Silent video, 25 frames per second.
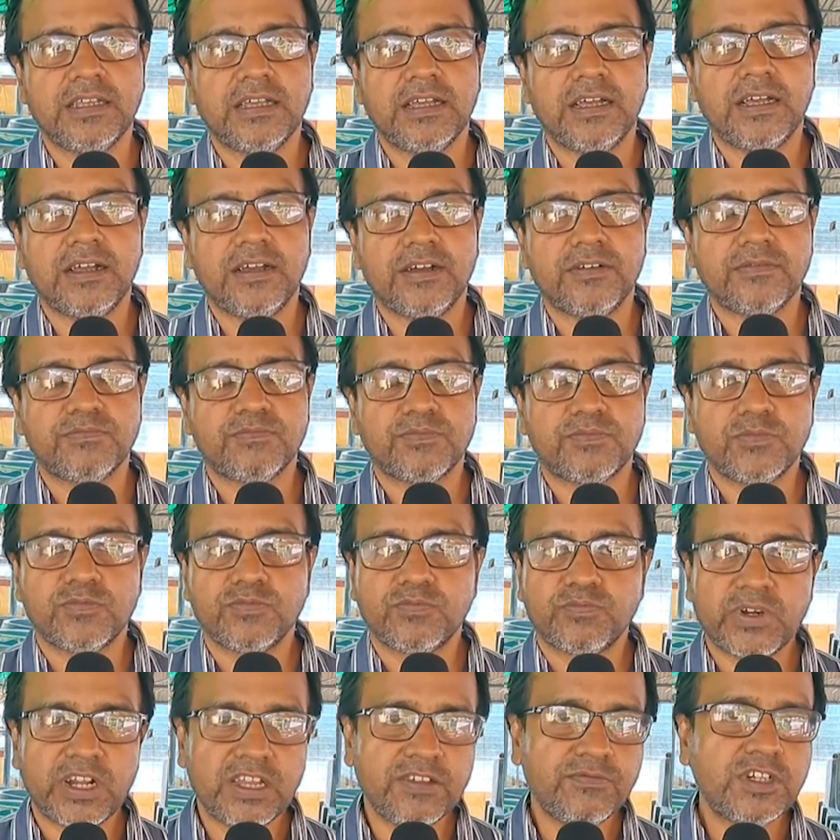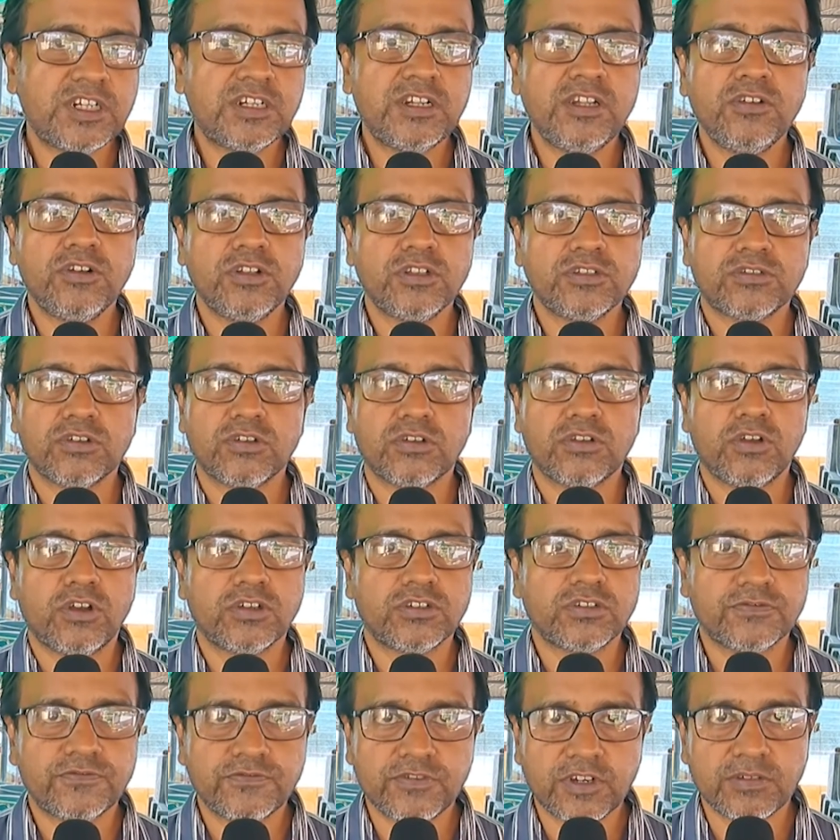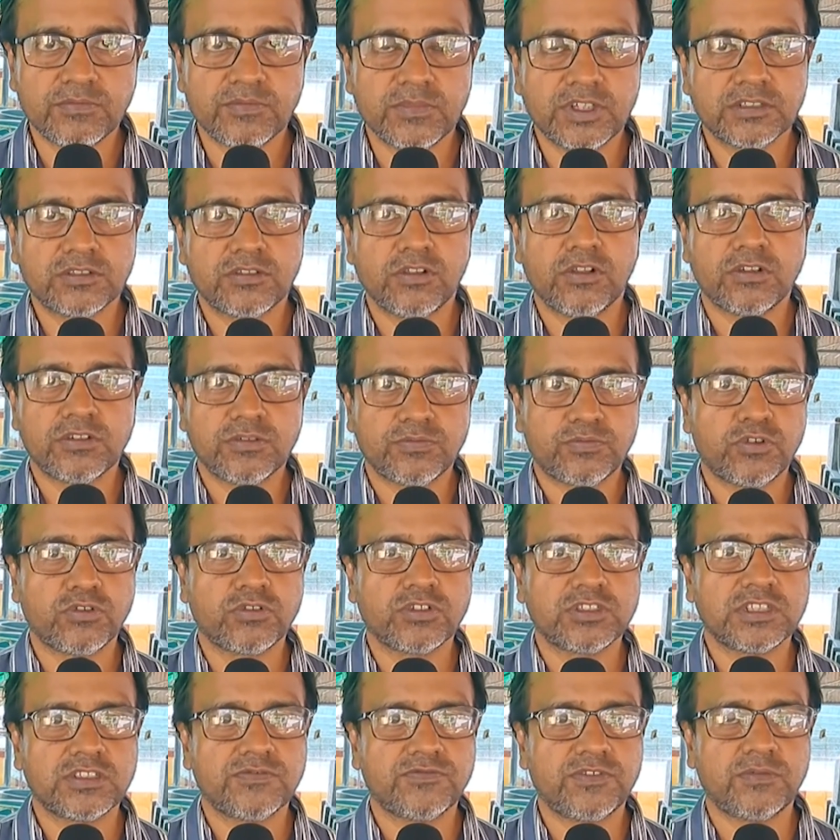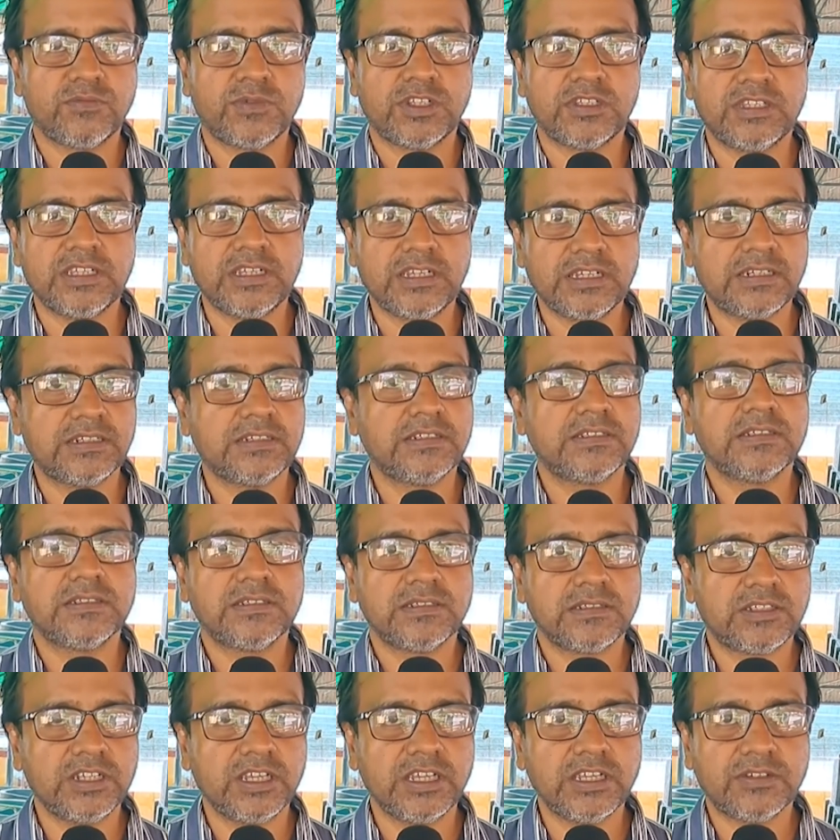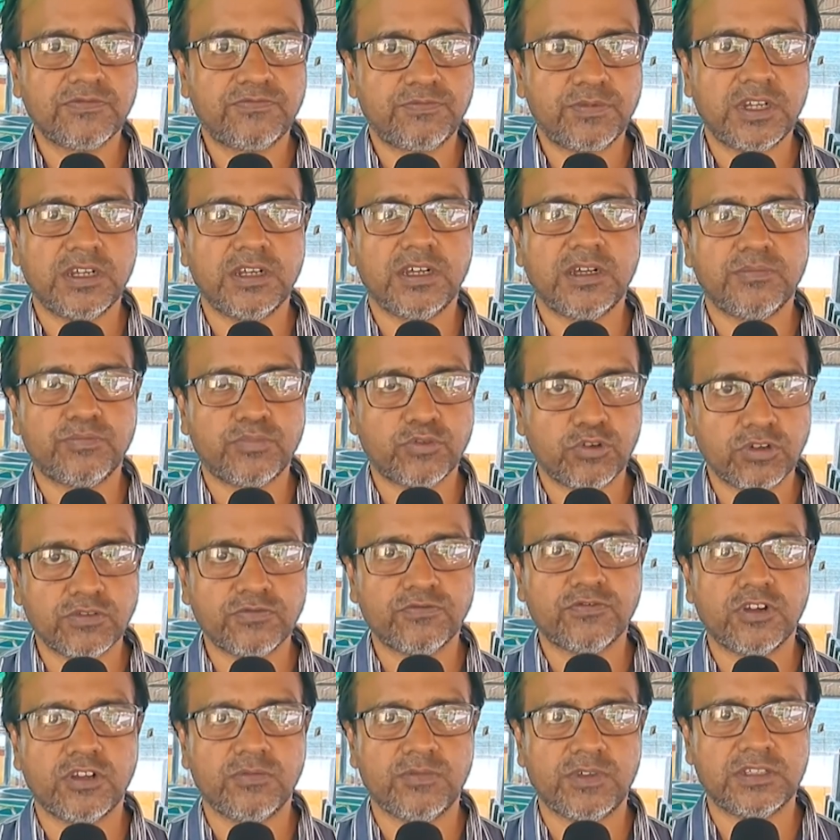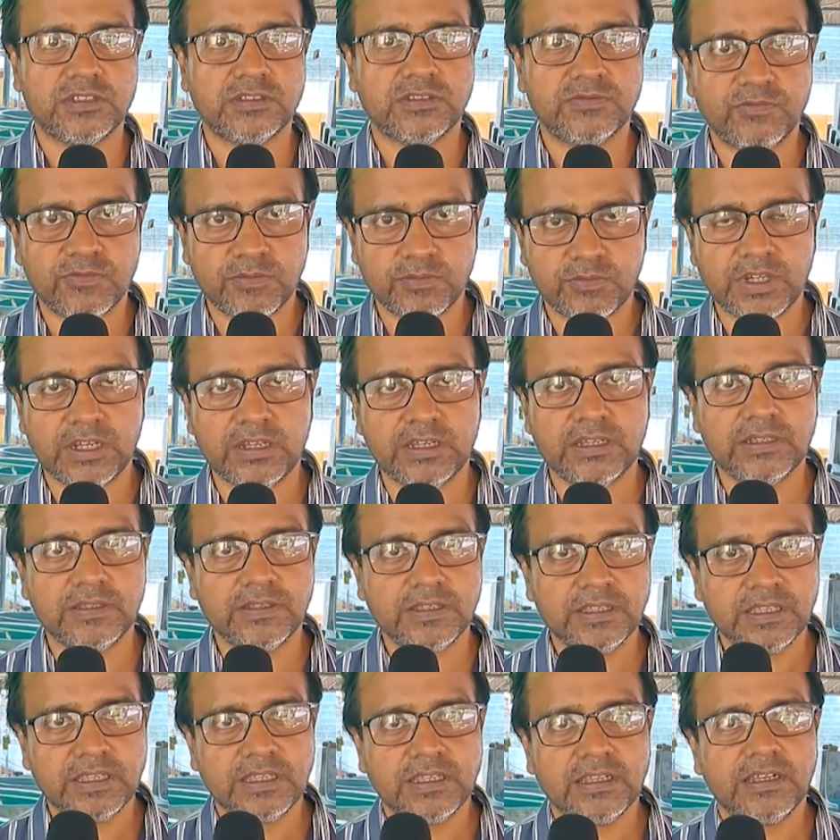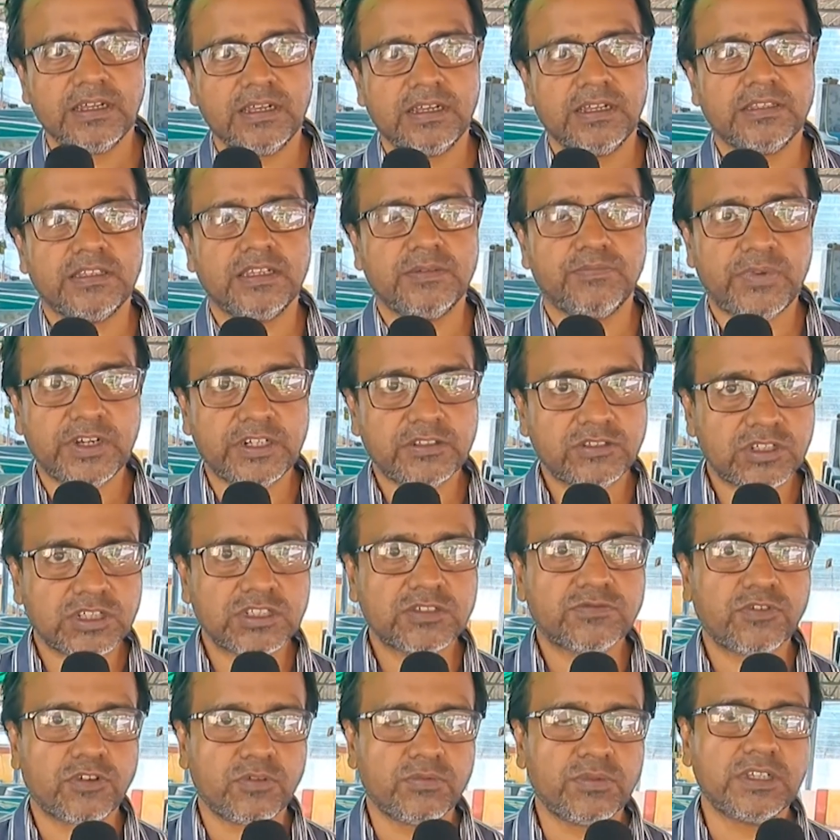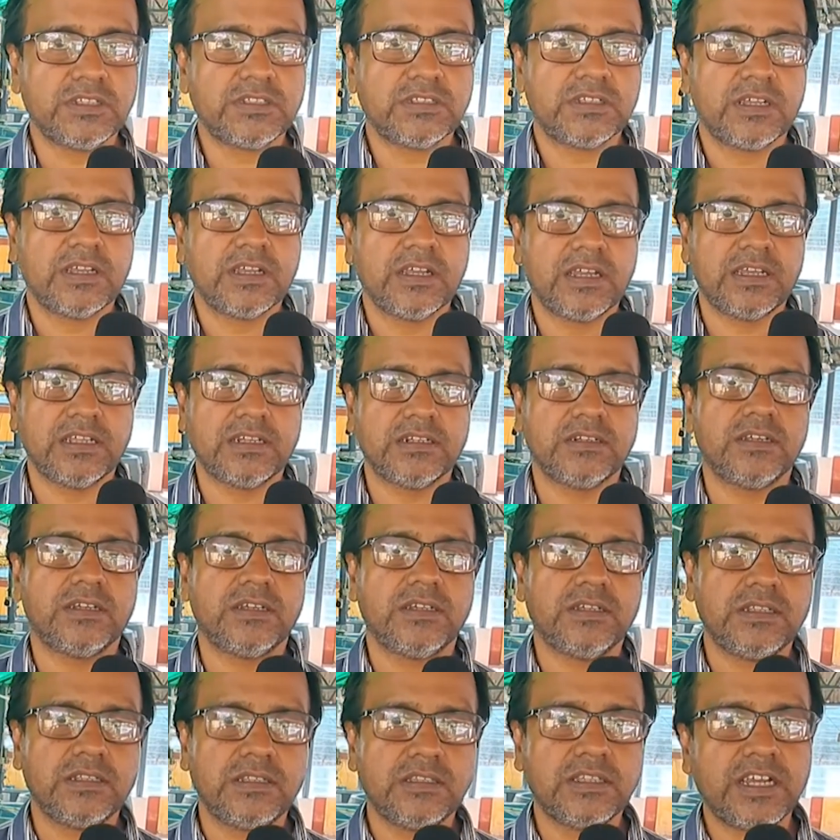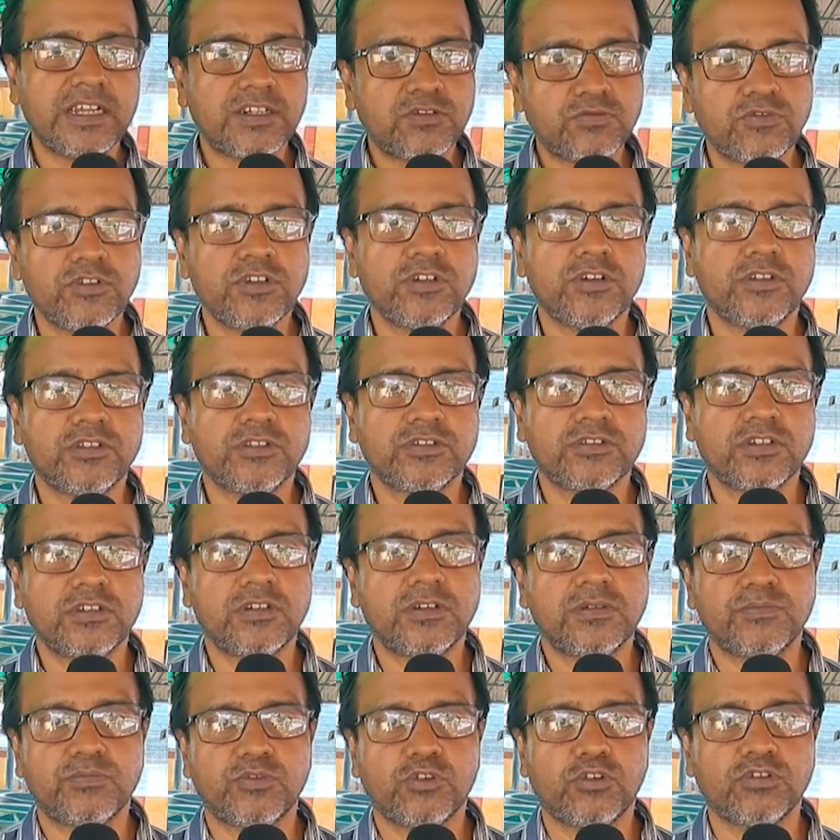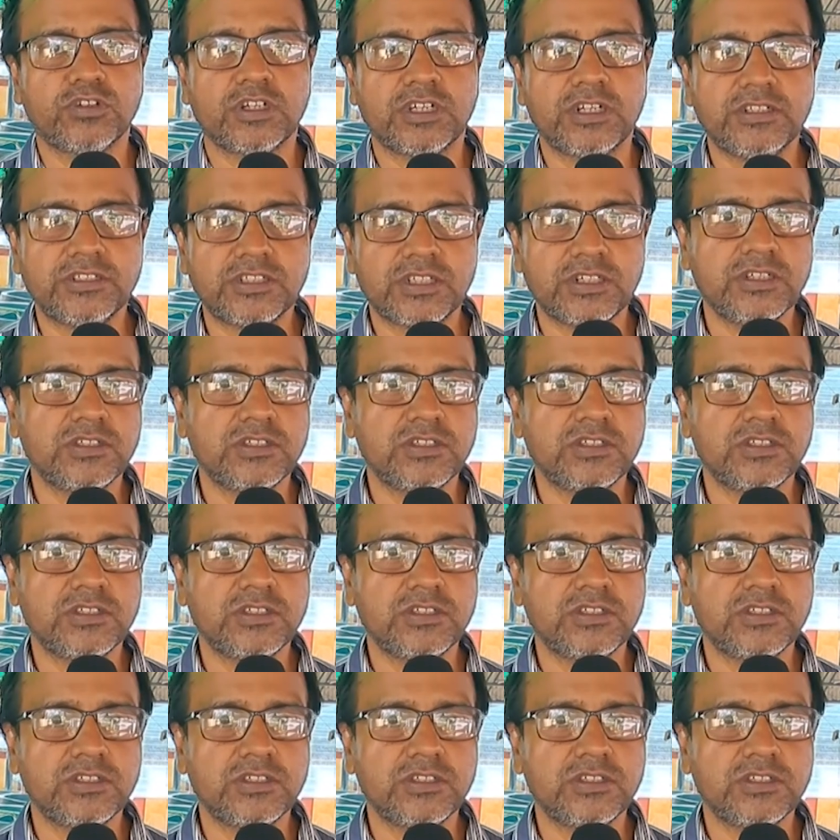uh, privately also a lot of farmers lot of progressive farmers they take uh, prawn farmers by they purchase from us and uh, in that way also prawn culture